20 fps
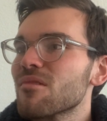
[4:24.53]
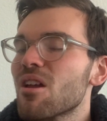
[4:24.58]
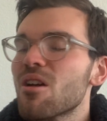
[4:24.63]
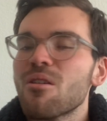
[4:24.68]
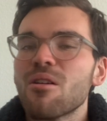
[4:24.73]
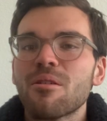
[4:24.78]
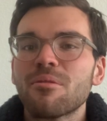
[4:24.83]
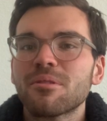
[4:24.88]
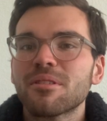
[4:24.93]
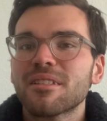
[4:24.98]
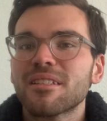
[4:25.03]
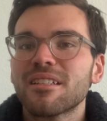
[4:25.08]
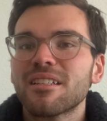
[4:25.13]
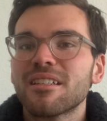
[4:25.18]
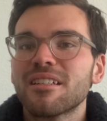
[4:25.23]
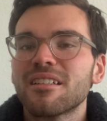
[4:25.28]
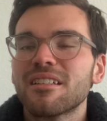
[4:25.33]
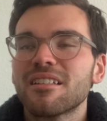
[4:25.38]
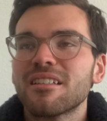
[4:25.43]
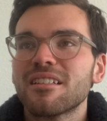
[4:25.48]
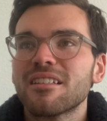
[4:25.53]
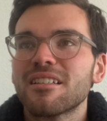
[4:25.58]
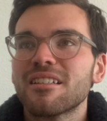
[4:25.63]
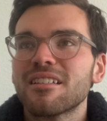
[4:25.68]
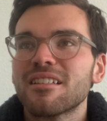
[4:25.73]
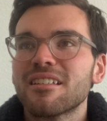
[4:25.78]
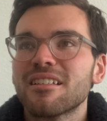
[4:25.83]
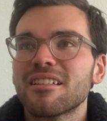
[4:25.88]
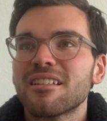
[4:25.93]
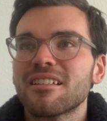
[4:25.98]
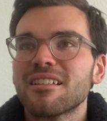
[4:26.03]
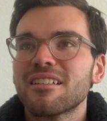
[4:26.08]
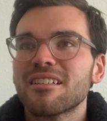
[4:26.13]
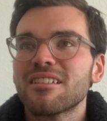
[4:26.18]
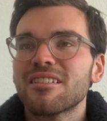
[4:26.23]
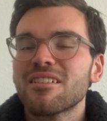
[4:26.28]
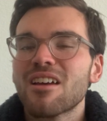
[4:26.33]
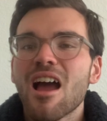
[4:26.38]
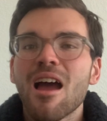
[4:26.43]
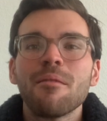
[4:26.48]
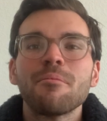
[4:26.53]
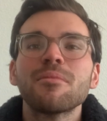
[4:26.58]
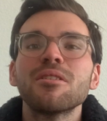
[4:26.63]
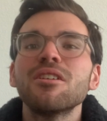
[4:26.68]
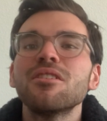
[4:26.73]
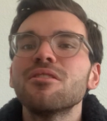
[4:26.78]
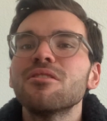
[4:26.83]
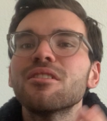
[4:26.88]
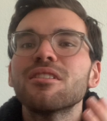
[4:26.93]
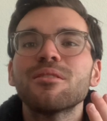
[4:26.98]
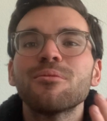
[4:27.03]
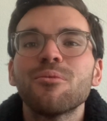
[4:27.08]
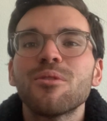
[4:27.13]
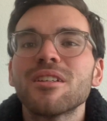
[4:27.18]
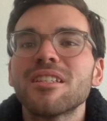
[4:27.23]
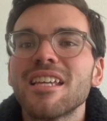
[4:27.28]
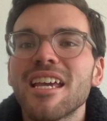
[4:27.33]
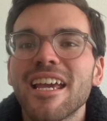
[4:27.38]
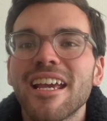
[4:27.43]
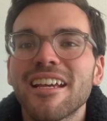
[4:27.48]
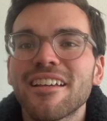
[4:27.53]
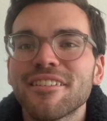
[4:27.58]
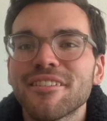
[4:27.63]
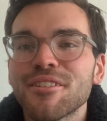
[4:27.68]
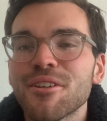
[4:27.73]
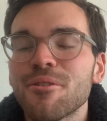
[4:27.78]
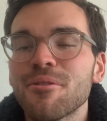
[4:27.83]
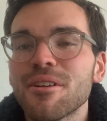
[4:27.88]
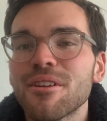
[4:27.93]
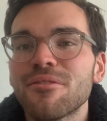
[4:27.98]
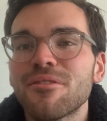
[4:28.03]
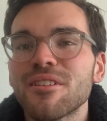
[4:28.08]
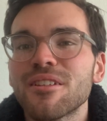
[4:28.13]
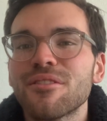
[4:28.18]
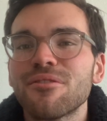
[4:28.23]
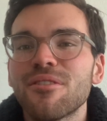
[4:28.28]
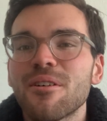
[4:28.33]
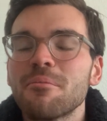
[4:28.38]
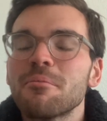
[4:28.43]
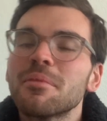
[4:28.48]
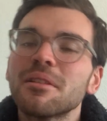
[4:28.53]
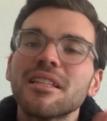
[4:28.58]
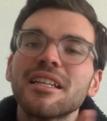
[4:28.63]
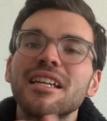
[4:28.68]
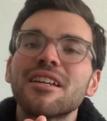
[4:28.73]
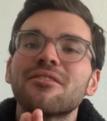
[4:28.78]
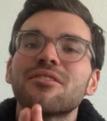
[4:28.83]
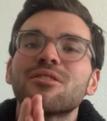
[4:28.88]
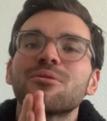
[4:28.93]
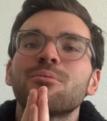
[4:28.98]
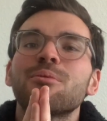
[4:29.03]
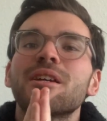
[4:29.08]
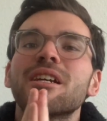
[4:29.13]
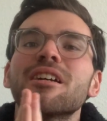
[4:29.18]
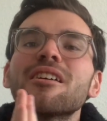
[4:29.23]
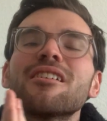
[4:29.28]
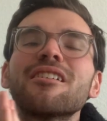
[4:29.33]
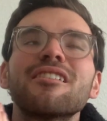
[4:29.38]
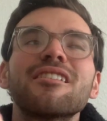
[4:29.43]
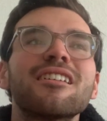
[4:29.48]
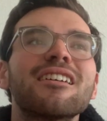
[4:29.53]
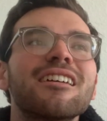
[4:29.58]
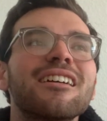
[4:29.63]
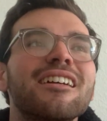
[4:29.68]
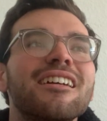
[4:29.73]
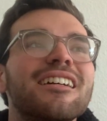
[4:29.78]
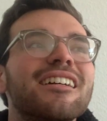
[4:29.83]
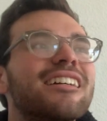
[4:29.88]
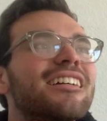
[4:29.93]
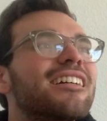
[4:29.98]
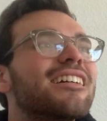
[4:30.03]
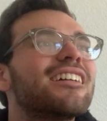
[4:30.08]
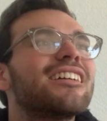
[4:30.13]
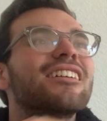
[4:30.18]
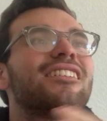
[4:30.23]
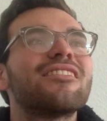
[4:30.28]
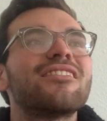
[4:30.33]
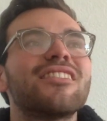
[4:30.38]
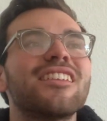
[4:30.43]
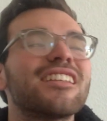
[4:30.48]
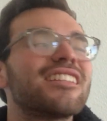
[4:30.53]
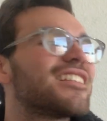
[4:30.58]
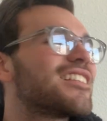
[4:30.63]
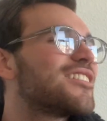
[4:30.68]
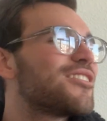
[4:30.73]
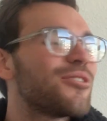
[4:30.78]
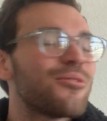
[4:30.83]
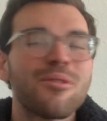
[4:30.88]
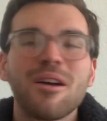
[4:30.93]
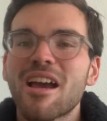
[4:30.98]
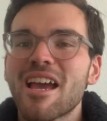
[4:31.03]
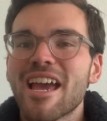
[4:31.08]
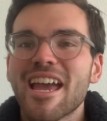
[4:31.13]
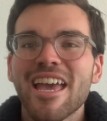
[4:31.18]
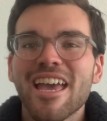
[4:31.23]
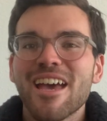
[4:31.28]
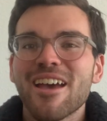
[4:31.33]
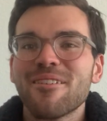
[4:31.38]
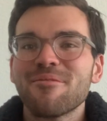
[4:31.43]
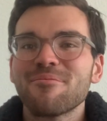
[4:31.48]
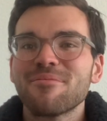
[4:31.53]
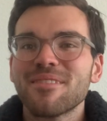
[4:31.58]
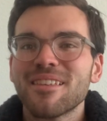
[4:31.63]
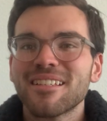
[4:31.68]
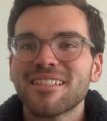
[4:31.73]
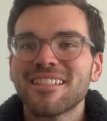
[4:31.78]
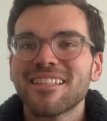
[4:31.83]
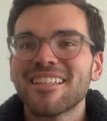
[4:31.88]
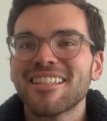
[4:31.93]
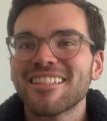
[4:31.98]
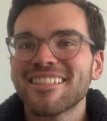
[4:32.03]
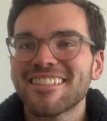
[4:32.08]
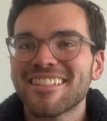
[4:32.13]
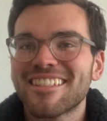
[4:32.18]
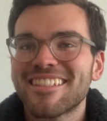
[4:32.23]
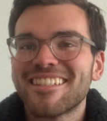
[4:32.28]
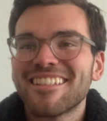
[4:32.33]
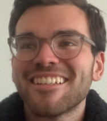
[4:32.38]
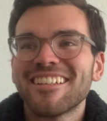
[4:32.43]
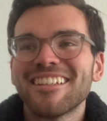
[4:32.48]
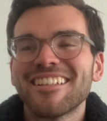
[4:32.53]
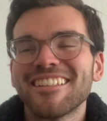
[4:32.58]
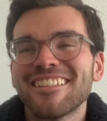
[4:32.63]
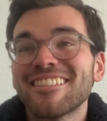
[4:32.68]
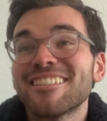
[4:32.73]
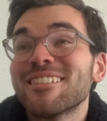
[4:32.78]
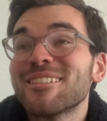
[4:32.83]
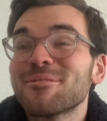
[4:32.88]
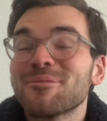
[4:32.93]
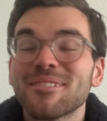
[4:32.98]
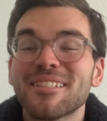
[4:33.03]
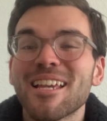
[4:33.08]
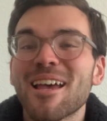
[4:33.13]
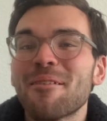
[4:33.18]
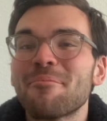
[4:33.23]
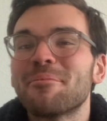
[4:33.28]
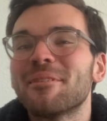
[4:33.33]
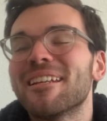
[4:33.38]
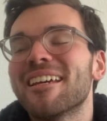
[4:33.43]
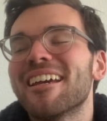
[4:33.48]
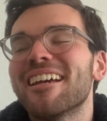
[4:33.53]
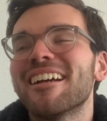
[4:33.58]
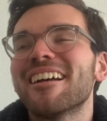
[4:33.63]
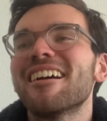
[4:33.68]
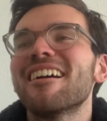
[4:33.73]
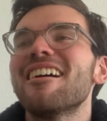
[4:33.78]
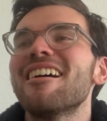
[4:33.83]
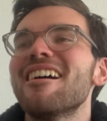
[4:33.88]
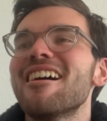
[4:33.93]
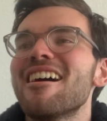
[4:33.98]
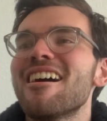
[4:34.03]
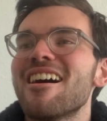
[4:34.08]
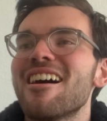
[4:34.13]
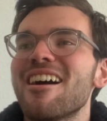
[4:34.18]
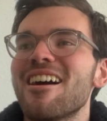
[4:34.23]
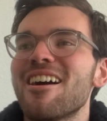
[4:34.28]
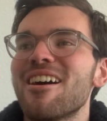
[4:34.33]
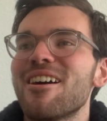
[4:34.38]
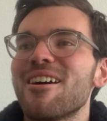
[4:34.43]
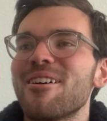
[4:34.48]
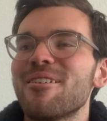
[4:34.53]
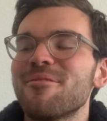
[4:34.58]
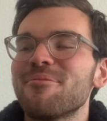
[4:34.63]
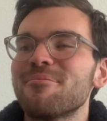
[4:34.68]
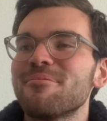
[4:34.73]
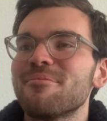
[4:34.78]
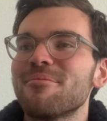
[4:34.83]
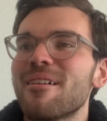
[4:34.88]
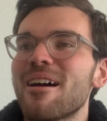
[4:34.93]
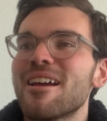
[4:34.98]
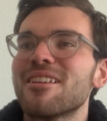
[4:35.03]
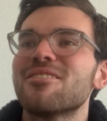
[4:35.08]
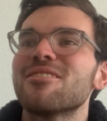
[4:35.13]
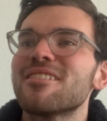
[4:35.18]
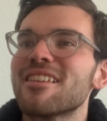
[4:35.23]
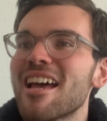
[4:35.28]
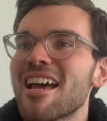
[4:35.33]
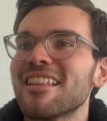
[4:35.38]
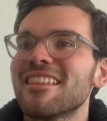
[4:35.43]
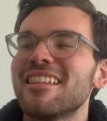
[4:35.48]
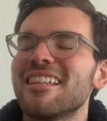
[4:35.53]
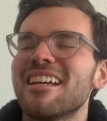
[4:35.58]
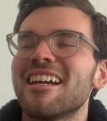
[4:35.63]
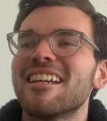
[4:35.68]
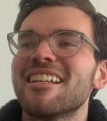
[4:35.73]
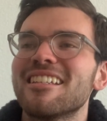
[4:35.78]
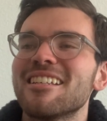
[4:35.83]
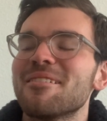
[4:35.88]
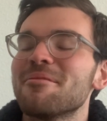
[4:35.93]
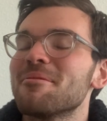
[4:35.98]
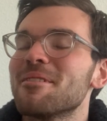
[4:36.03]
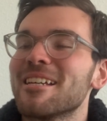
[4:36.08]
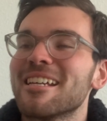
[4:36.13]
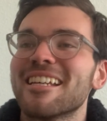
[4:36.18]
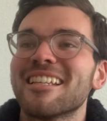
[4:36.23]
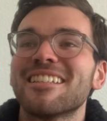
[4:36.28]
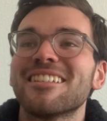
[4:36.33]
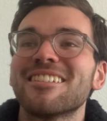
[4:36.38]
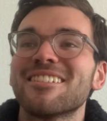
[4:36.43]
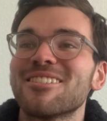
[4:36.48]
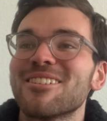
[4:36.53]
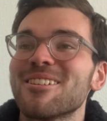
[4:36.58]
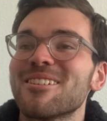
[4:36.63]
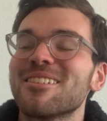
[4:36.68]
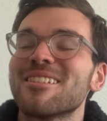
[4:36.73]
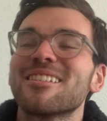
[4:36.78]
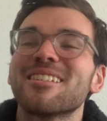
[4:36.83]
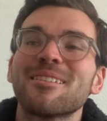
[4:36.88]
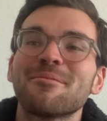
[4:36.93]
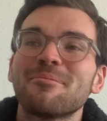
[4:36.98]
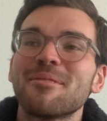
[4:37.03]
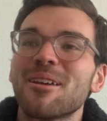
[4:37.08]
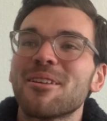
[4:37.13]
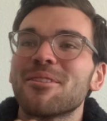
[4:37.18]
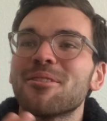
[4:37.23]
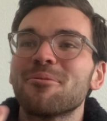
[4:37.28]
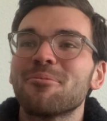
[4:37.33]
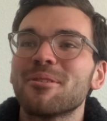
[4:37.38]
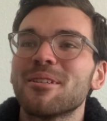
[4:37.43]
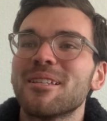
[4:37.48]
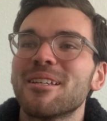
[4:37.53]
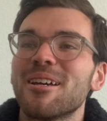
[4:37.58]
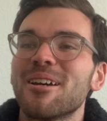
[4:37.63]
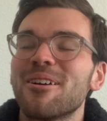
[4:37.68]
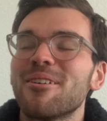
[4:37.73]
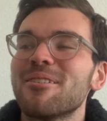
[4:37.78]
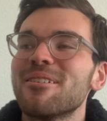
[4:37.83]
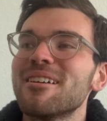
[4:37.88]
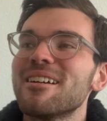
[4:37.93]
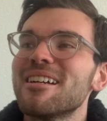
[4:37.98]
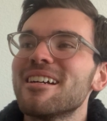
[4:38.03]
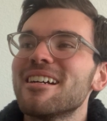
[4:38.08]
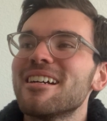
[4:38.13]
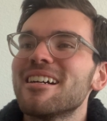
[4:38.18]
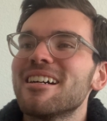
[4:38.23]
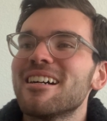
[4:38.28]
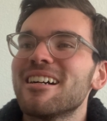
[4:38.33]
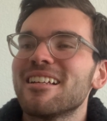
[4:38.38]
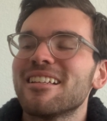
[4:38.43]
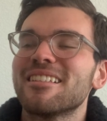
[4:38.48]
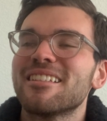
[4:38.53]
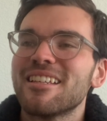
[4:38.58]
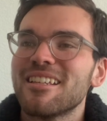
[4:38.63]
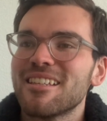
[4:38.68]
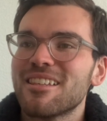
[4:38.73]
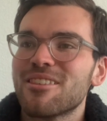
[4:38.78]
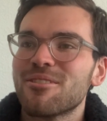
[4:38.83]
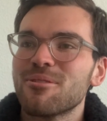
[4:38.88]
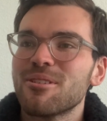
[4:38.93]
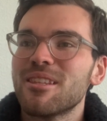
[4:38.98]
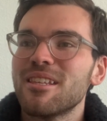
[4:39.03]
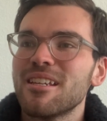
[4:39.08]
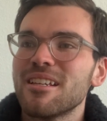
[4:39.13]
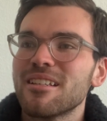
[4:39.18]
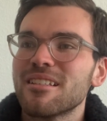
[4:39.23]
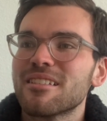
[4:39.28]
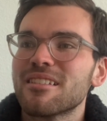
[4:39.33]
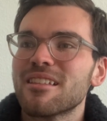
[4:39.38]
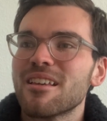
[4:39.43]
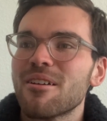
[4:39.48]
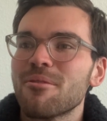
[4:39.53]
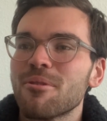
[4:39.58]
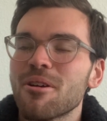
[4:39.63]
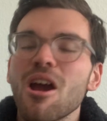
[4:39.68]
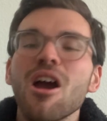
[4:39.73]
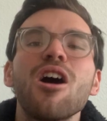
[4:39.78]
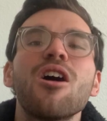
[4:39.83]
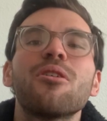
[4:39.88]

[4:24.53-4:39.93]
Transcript: gonna do this in one take. So if it's fumbly, if it's weird, this is who I am. This is what's happening. I just had the idea, but it just slipped out the window. Let's see, 3 things that we're